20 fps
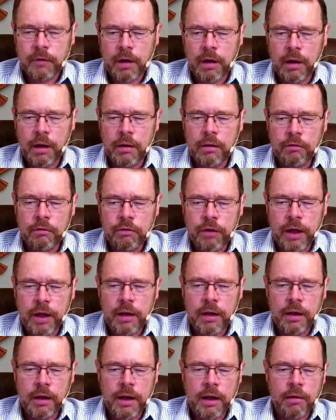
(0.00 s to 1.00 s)

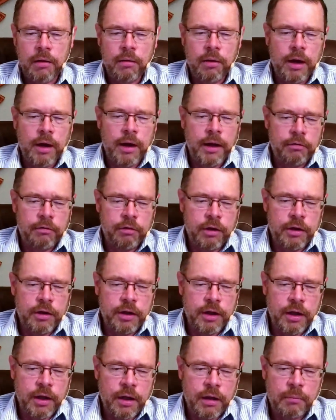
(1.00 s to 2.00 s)
understanding Adonai as he
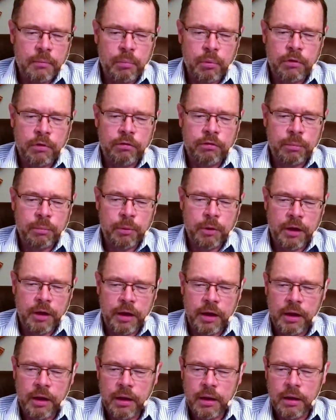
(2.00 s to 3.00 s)
did
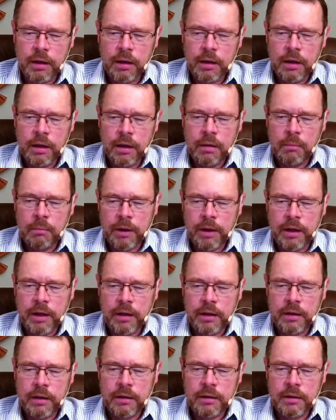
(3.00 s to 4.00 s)
principally,
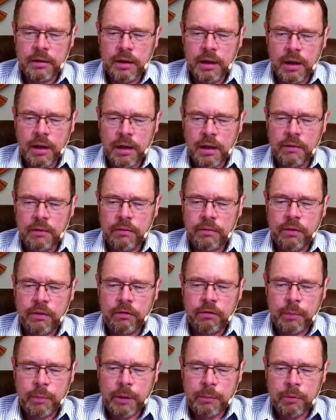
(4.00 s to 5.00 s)
but
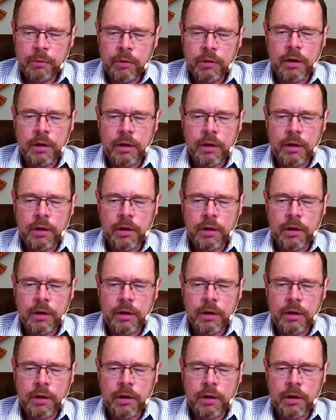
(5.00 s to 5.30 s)
these people are